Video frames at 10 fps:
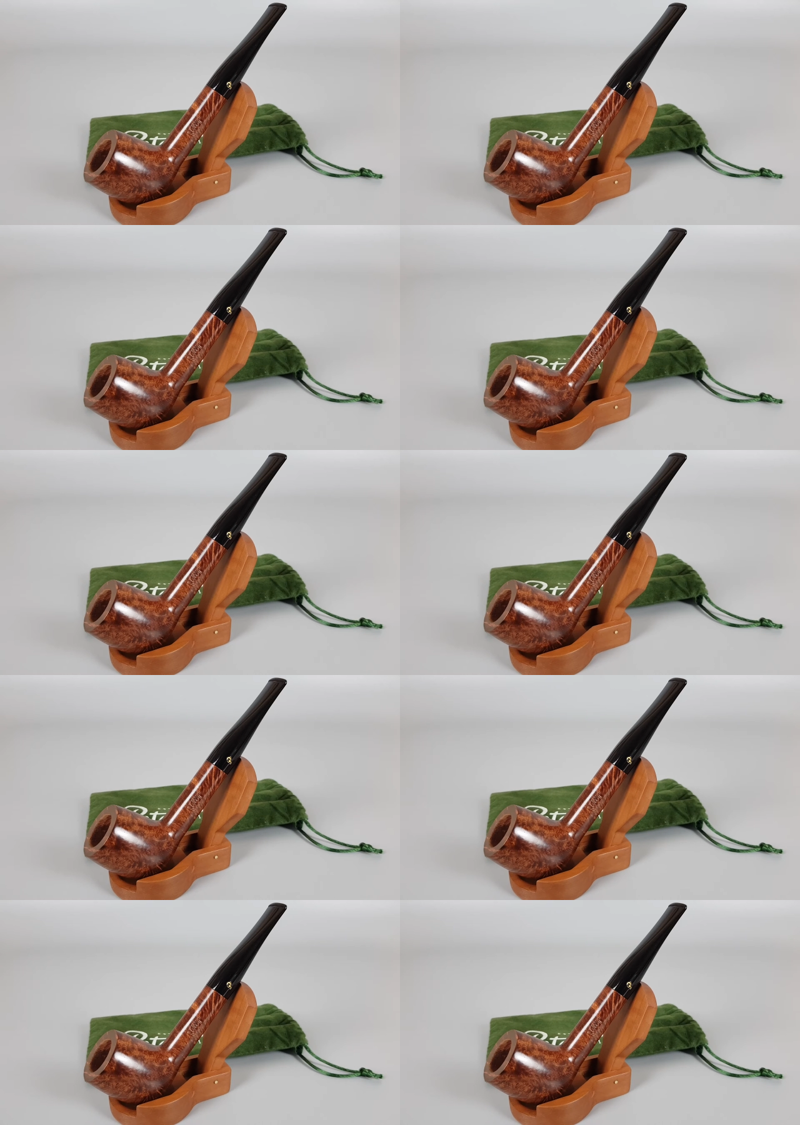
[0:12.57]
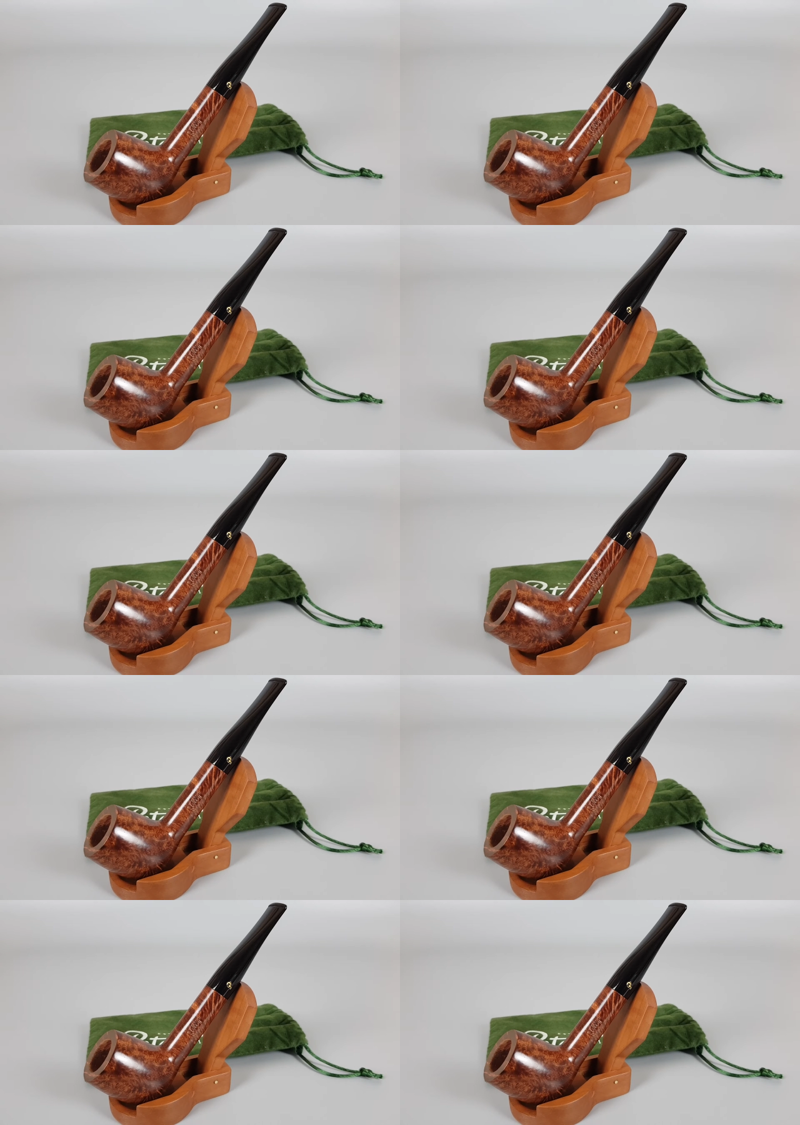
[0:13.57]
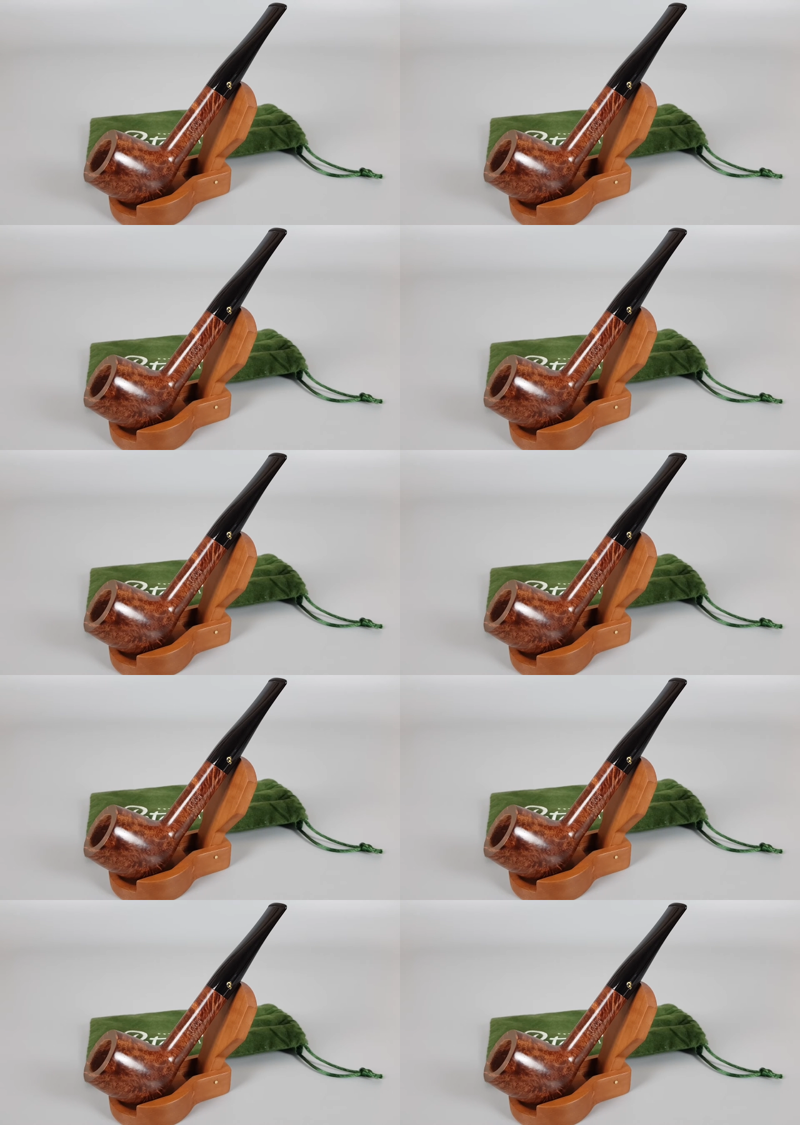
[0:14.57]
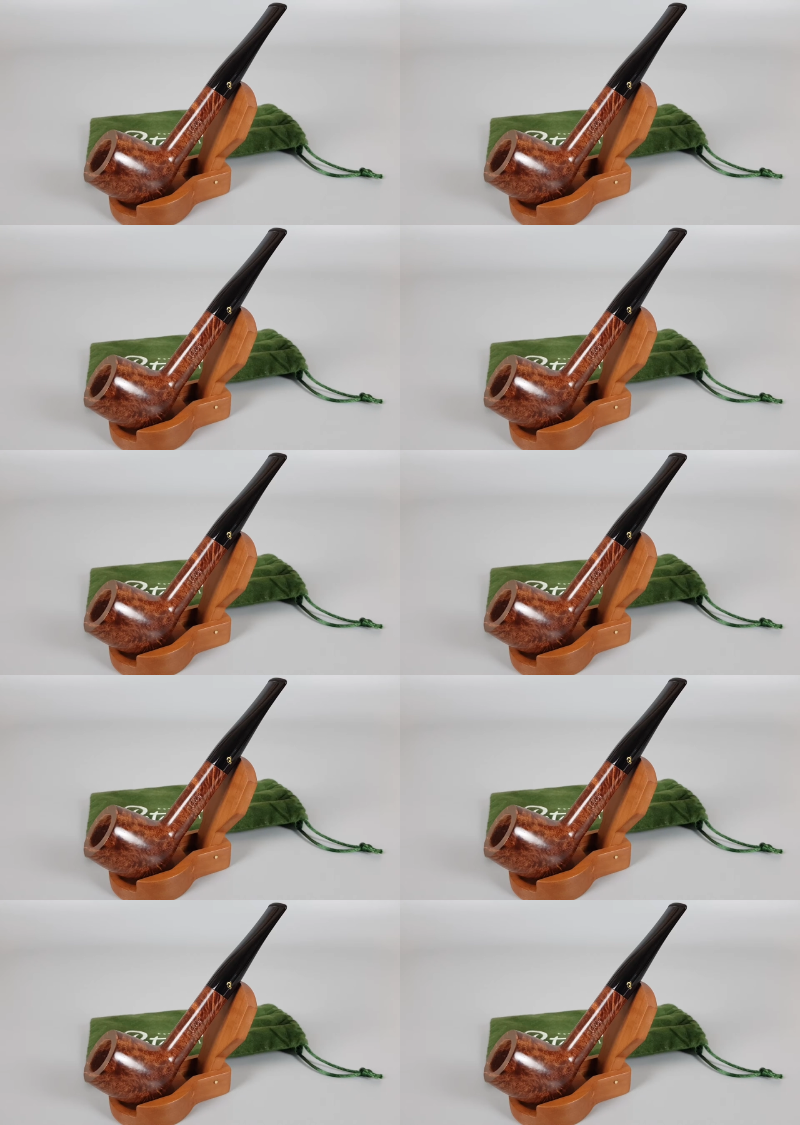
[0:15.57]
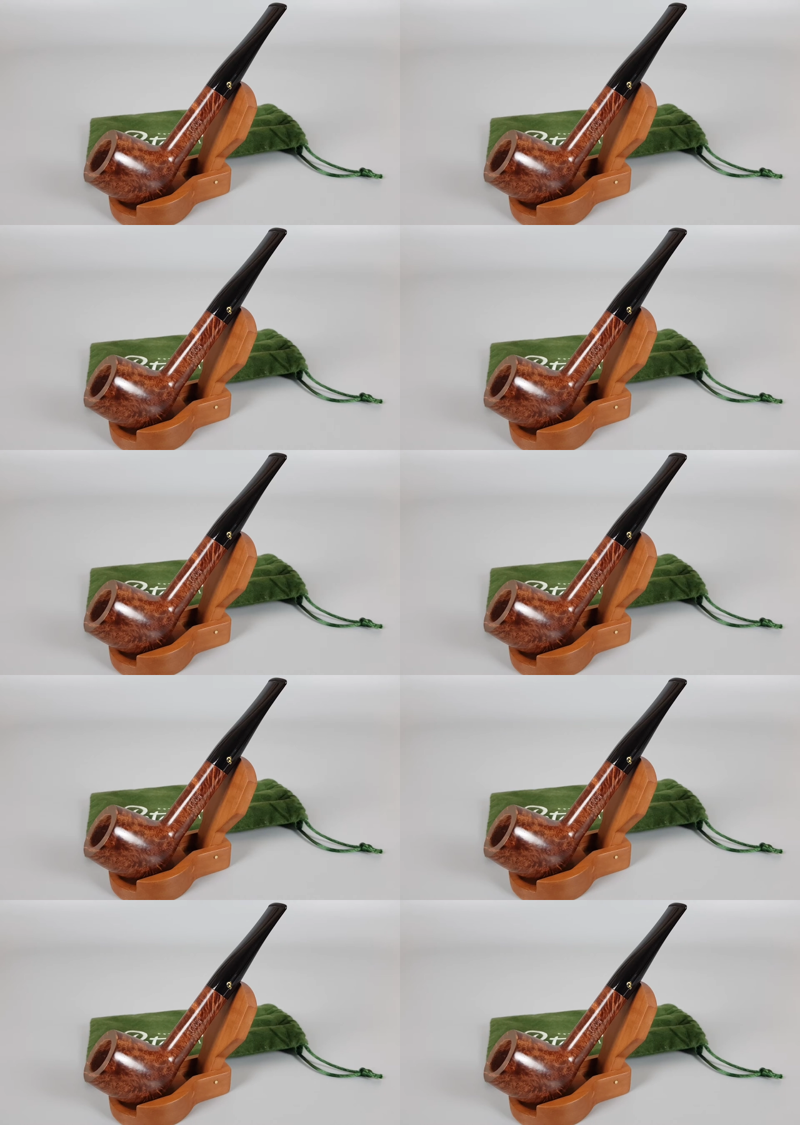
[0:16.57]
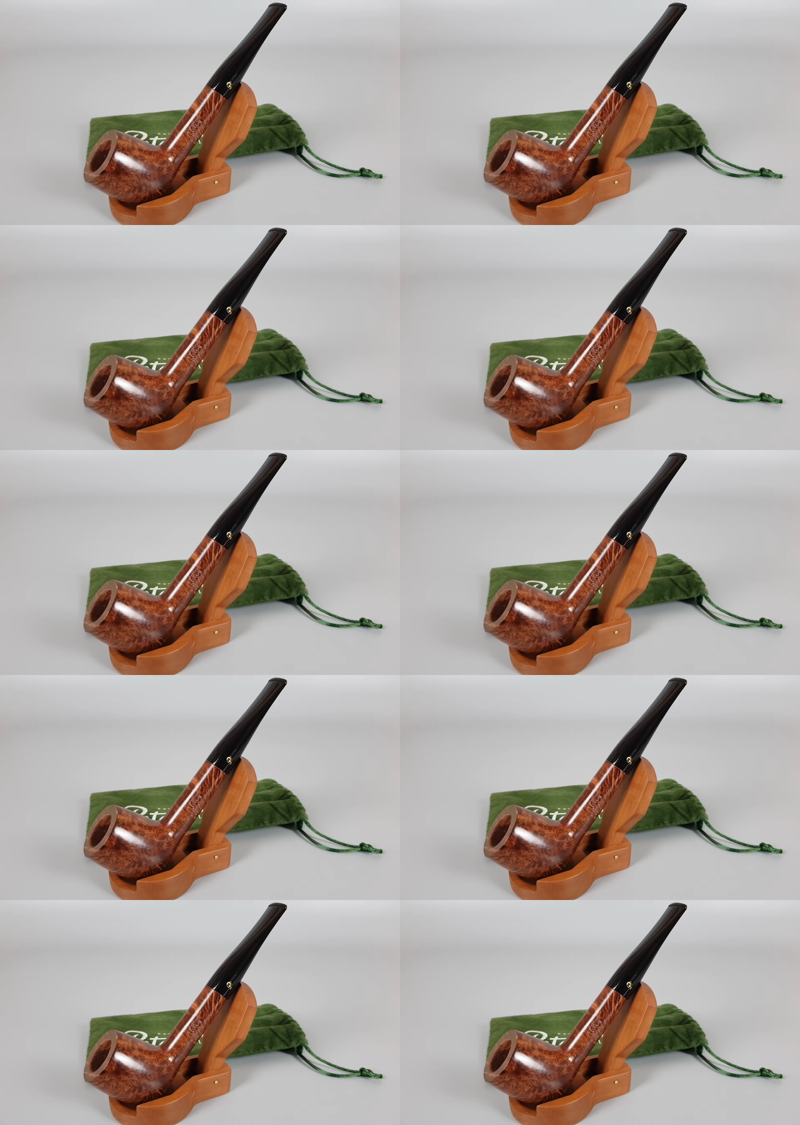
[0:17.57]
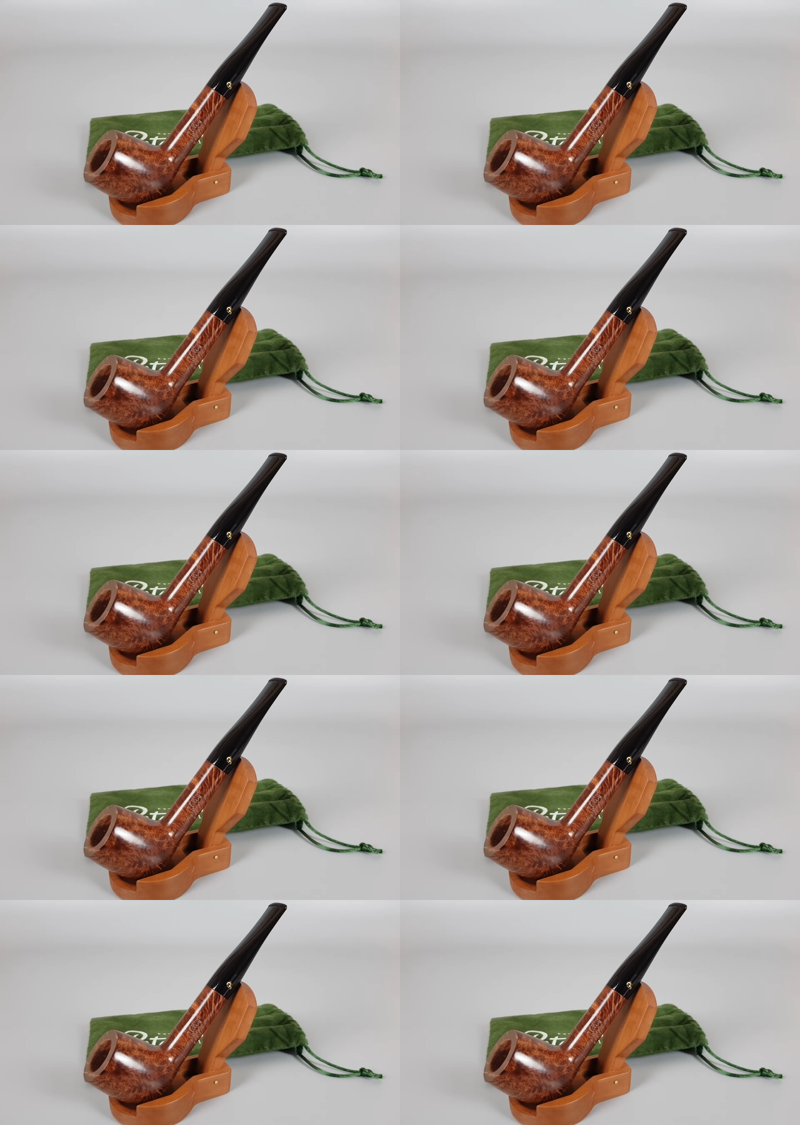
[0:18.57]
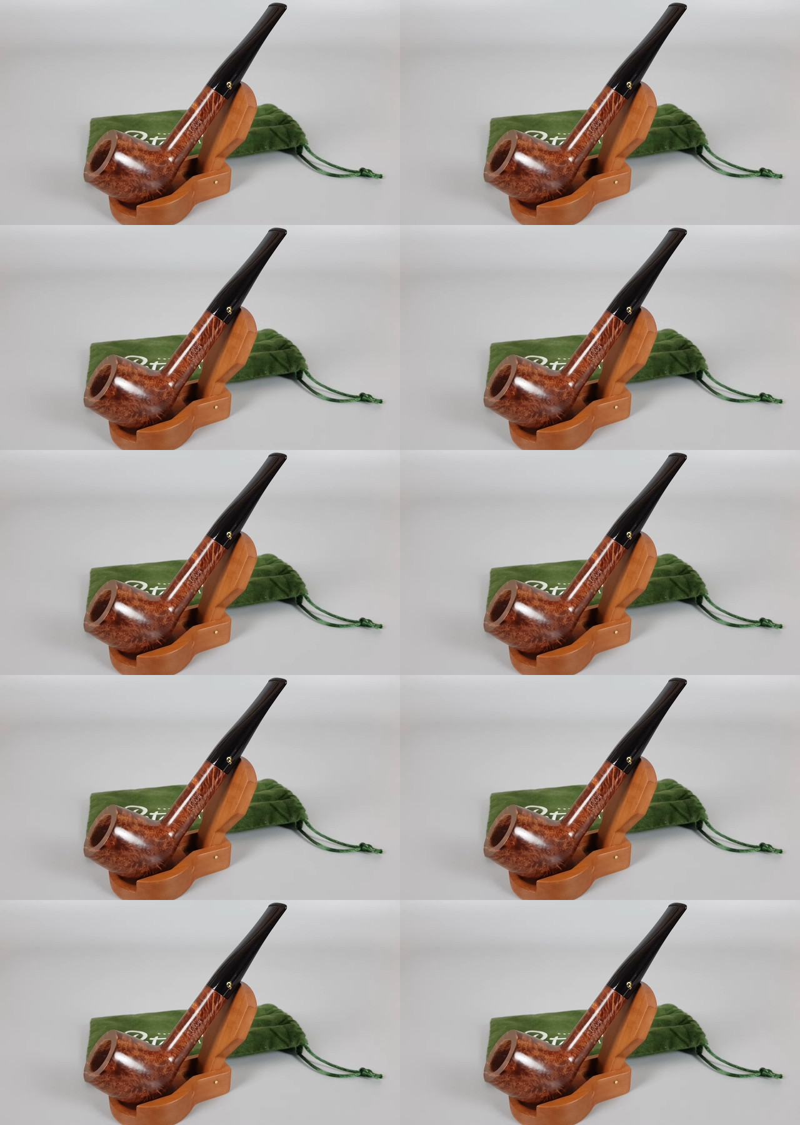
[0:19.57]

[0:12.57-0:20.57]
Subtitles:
[unreadable: no face in view]